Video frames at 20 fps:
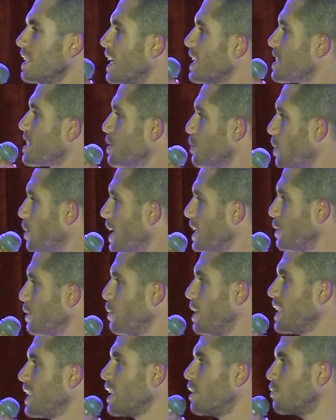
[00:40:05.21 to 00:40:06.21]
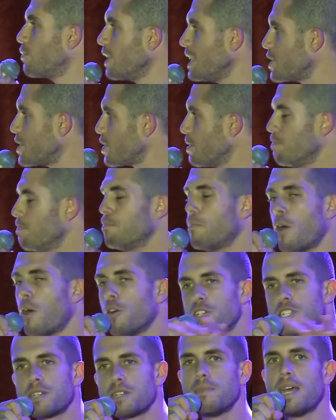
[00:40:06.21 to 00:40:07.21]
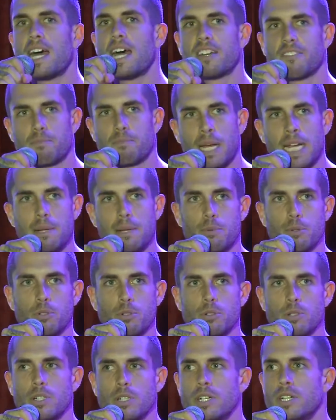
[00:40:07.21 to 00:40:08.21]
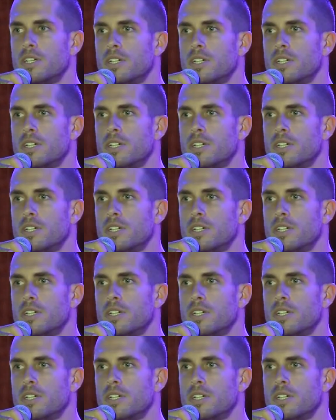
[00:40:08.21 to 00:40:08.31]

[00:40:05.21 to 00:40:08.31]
that's the way that we're going to reach the most amount of people?